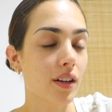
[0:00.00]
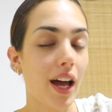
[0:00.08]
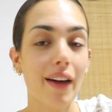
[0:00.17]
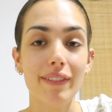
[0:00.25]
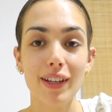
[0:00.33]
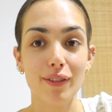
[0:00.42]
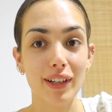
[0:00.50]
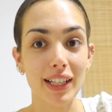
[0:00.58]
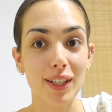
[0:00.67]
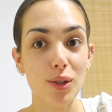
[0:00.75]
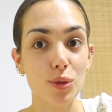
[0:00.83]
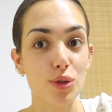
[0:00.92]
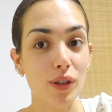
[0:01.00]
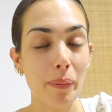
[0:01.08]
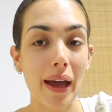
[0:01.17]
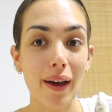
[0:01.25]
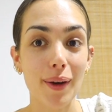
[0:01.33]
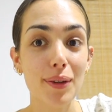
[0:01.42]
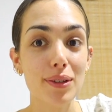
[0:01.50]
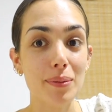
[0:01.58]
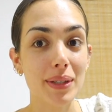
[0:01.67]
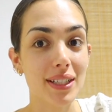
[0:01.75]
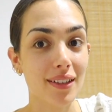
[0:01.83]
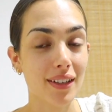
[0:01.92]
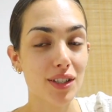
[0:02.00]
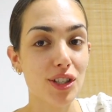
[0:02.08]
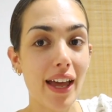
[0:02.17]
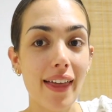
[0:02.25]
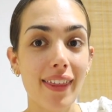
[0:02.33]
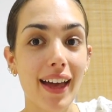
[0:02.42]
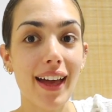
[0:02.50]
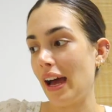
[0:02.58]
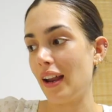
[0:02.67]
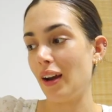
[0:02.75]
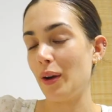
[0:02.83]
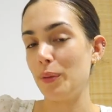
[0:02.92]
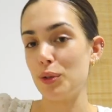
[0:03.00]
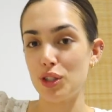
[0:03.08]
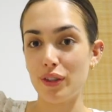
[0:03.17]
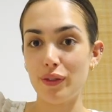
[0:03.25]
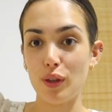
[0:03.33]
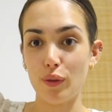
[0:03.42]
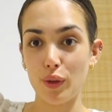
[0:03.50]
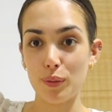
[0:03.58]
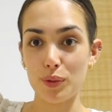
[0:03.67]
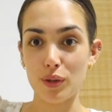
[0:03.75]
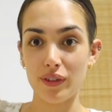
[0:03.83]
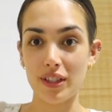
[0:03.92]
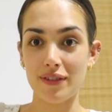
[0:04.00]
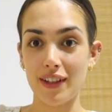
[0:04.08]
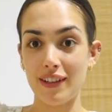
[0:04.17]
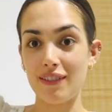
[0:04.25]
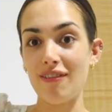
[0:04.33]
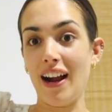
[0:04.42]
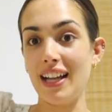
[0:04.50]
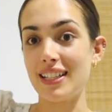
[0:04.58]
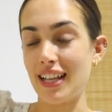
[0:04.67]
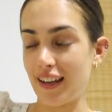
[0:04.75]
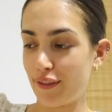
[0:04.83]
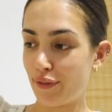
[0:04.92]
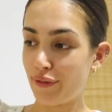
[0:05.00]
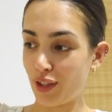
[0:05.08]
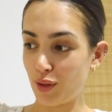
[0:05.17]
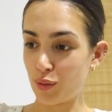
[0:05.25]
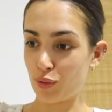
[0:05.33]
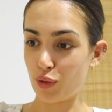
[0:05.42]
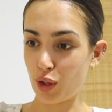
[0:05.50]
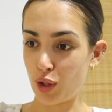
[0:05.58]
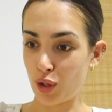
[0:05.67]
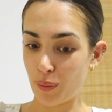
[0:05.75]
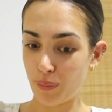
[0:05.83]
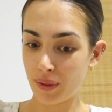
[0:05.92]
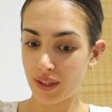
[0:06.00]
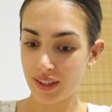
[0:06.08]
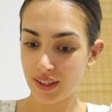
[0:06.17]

having a really cool trip out, so I'm excited to share that. And I will give you a room tour. It's a very rattan filled room